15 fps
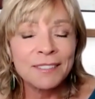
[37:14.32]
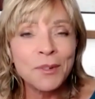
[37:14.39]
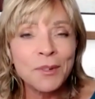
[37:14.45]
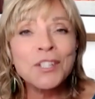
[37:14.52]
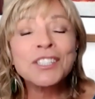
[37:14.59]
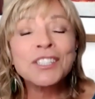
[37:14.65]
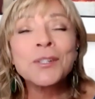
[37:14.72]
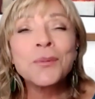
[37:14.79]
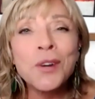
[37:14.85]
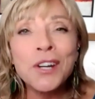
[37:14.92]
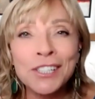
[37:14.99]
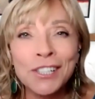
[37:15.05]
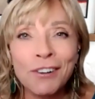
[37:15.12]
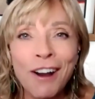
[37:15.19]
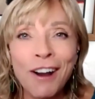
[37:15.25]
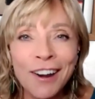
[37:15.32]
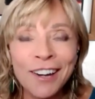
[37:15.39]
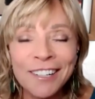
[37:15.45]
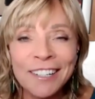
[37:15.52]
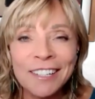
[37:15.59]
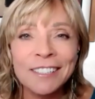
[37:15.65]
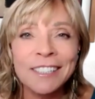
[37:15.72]
we used to work so
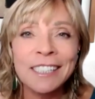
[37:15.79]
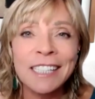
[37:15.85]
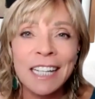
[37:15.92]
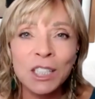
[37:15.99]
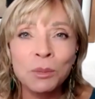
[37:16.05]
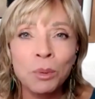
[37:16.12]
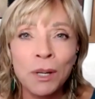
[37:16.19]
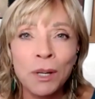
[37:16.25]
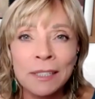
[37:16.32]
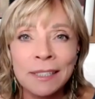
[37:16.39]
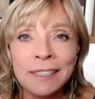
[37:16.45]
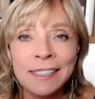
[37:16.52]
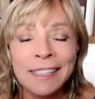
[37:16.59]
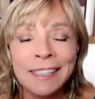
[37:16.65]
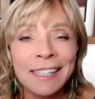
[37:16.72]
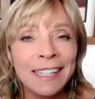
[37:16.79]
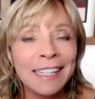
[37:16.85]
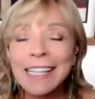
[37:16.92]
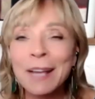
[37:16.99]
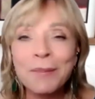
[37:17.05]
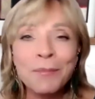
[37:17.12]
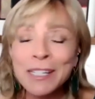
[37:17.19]
hard on our stage presence
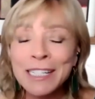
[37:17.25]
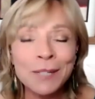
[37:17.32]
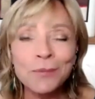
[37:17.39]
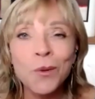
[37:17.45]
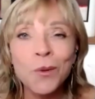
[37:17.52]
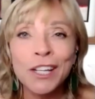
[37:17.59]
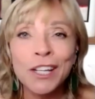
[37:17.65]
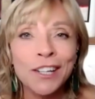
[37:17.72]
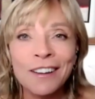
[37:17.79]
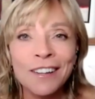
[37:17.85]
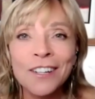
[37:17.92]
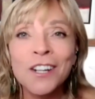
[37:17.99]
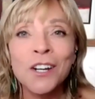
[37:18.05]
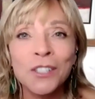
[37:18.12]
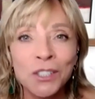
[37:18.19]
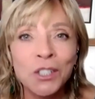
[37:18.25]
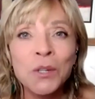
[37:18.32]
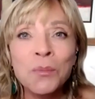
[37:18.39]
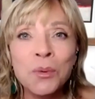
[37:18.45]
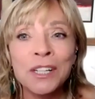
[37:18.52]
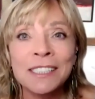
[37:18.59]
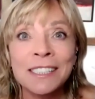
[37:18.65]
and then we didn't work at all on our
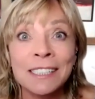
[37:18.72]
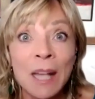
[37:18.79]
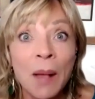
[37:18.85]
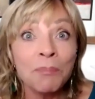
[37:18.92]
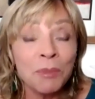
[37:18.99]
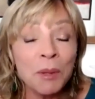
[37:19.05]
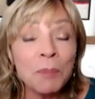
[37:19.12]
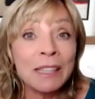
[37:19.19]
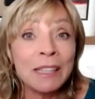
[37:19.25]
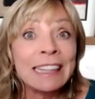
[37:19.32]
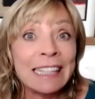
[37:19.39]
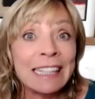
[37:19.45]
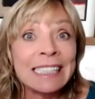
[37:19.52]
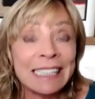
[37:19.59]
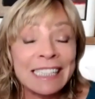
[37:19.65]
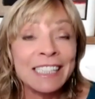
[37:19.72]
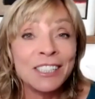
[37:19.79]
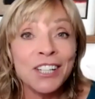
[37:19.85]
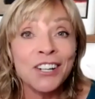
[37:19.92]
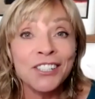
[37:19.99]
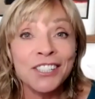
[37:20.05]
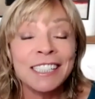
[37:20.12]
zoom presence but this
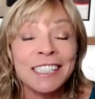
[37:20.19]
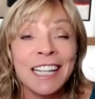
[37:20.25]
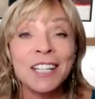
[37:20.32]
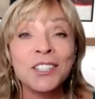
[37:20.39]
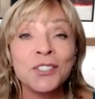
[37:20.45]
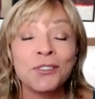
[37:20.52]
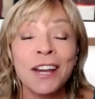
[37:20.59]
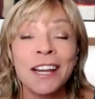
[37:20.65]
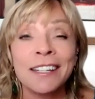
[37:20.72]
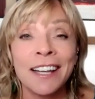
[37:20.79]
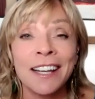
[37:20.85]
is our stage right